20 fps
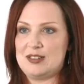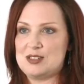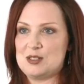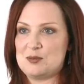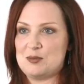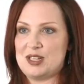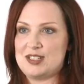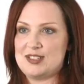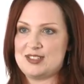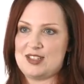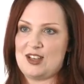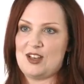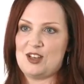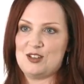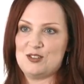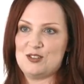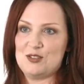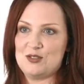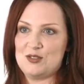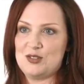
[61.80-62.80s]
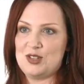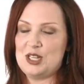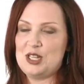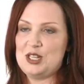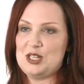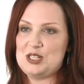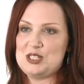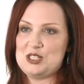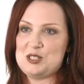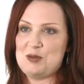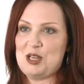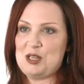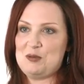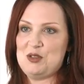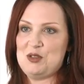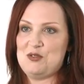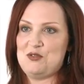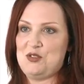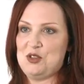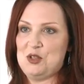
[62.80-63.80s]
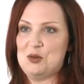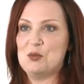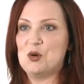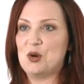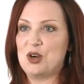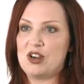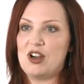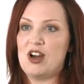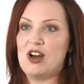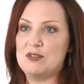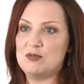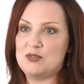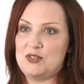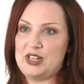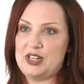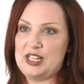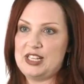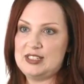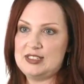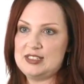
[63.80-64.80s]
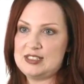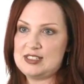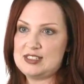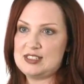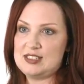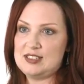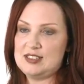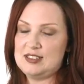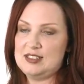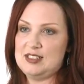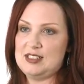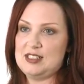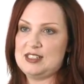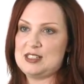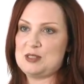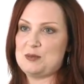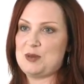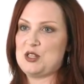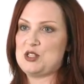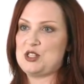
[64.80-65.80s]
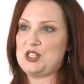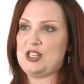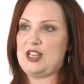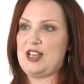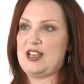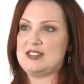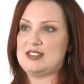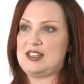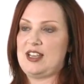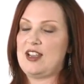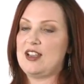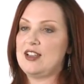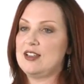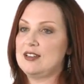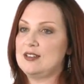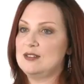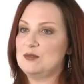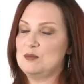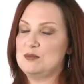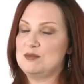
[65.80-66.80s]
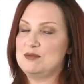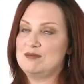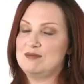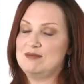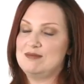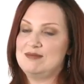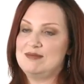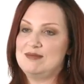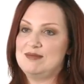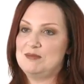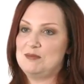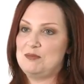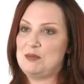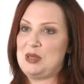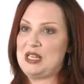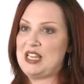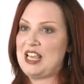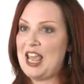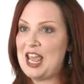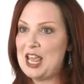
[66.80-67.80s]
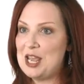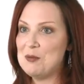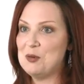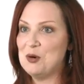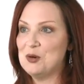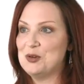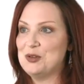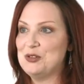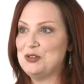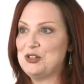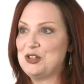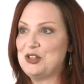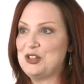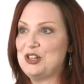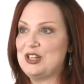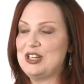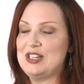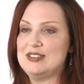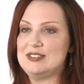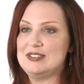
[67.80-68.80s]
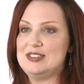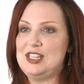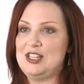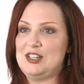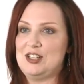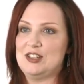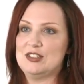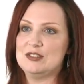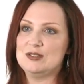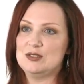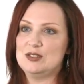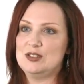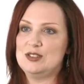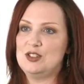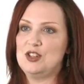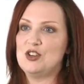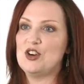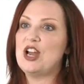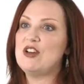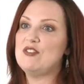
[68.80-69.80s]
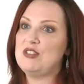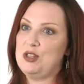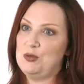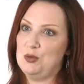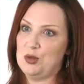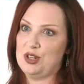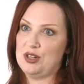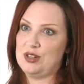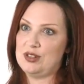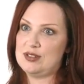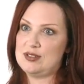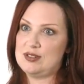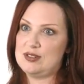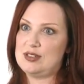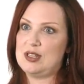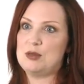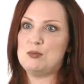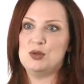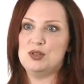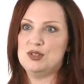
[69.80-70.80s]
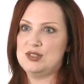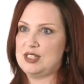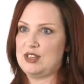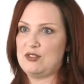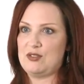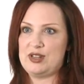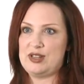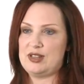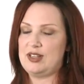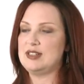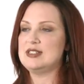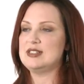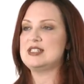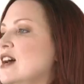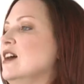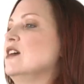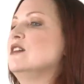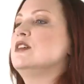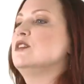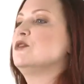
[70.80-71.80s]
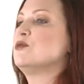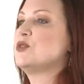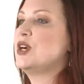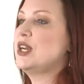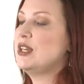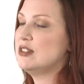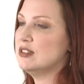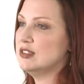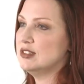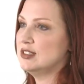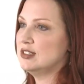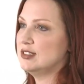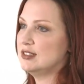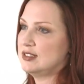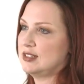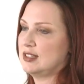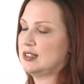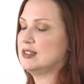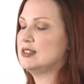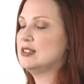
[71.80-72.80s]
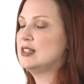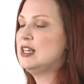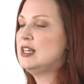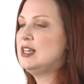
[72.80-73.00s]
to myself to make me feel more confident, especially as I became older and, gravity works. It pulls everything down and wrinkles. And